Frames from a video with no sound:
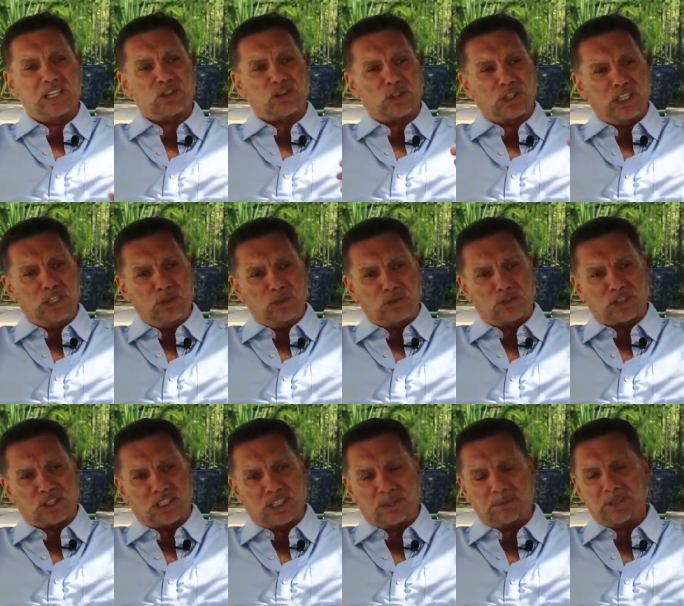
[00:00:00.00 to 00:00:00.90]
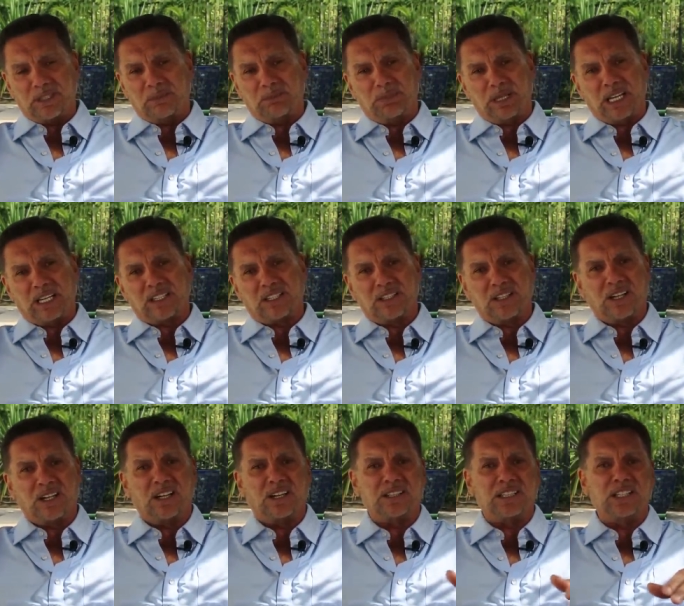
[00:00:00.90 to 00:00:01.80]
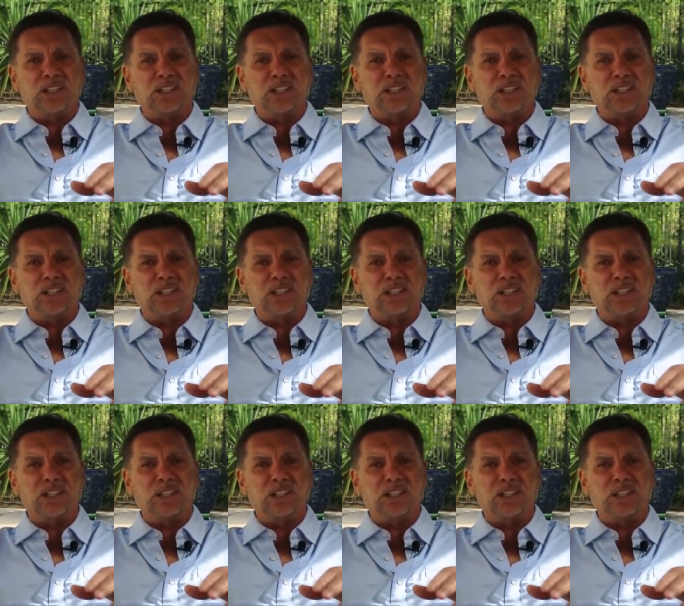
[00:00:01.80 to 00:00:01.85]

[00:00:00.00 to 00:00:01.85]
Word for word: So he used to come in the backyard and